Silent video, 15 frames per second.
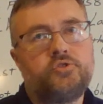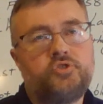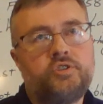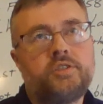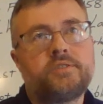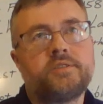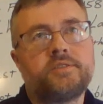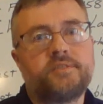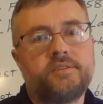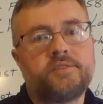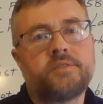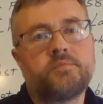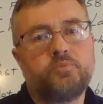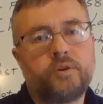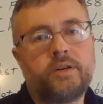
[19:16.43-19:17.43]
Jesus
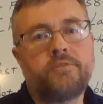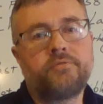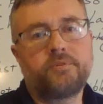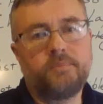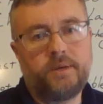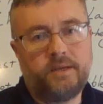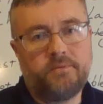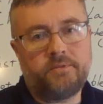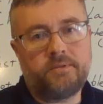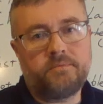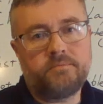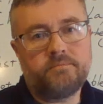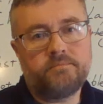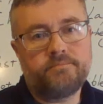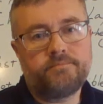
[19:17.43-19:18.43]
is the bread from heaven.
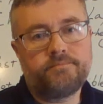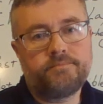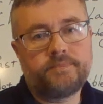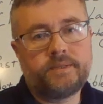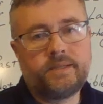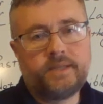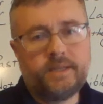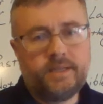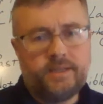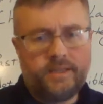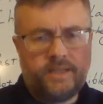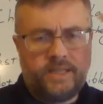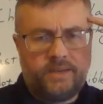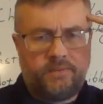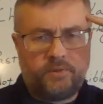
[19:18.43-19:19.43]

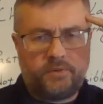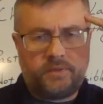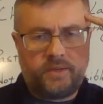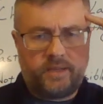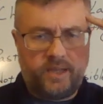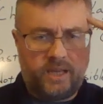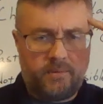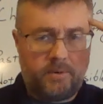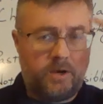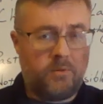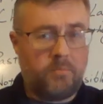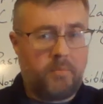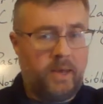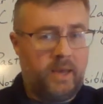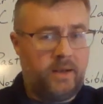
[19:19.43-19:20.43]
If you're thinking
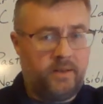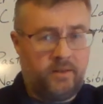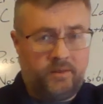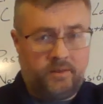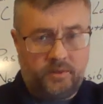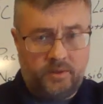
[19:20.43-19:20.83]
about manna